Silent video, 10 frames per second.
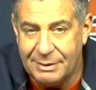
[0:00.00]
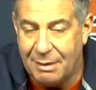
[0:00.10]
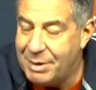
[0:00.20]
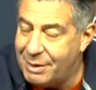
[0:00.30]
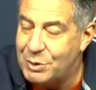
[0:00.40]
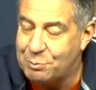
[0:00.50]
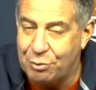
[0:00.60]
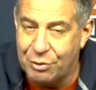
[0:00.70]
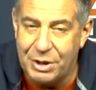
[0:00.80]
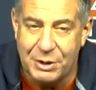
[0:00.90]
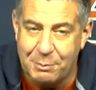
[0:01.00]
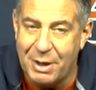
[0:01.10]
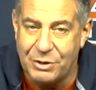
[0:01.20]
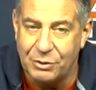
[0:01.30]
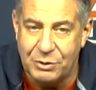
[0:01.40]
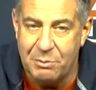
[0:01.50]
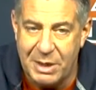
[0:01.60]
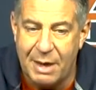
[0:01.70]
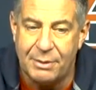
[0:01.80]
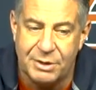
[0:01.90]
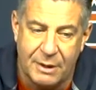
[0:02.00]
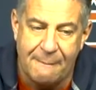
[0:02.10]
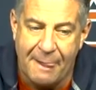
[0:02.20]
I mean, it was pretty special to be able to